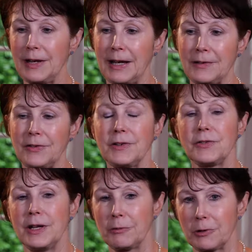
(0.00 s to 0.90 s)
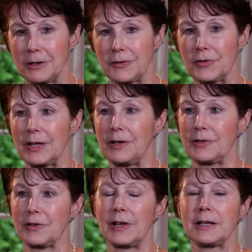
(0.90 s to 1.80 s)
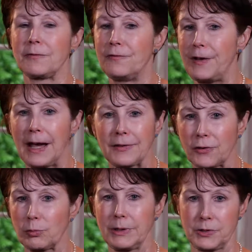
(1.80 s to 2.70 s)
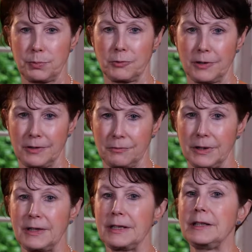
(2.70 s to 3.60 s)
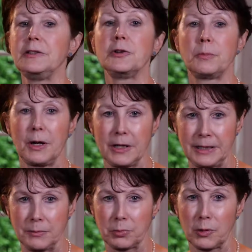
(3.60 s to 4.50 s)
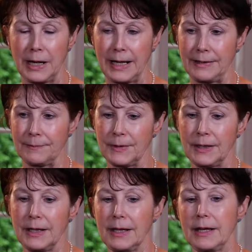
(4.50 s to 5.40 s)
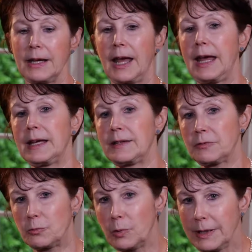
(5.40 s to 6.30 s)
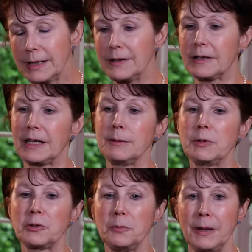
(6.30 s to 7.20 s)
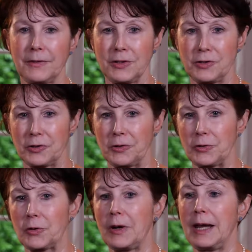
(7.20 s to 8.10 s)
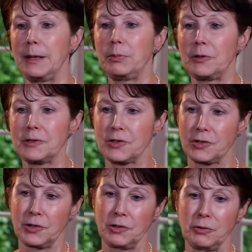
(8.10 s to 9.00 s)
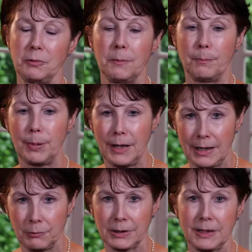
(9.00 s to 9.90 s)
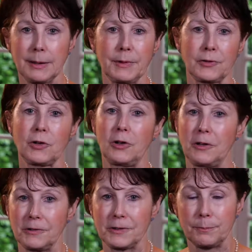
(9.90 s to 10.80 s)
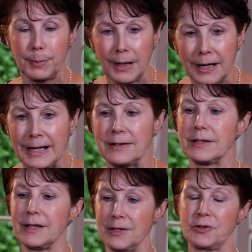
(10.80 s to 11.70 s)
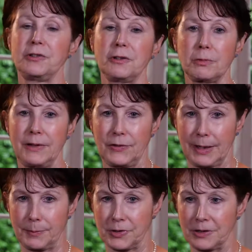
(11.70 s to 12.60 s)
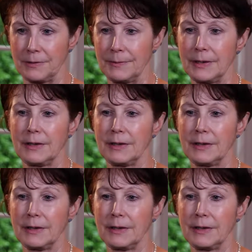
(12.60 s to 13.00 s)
it as this network of cells is like a vast switchboard within your body and brain. And when the chemical messengers are able to bond, what chemists call bind to the receptor